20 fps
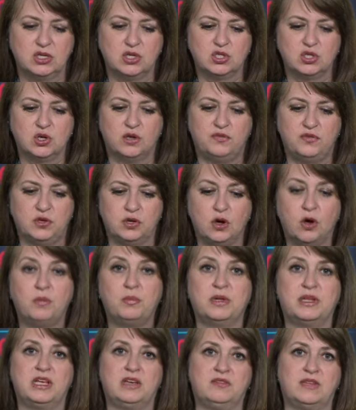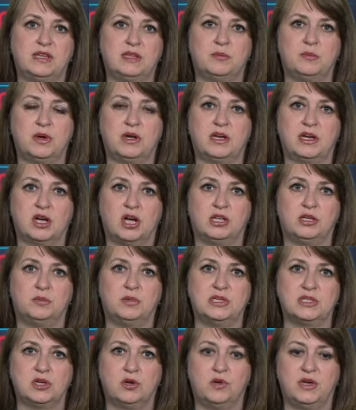So if you don't believe that the
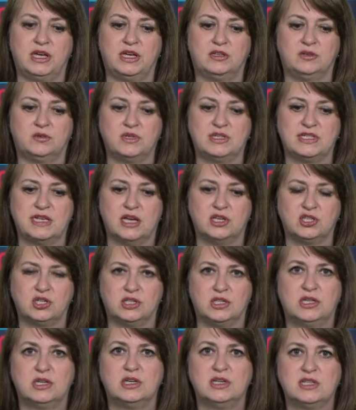economy is going in a recession,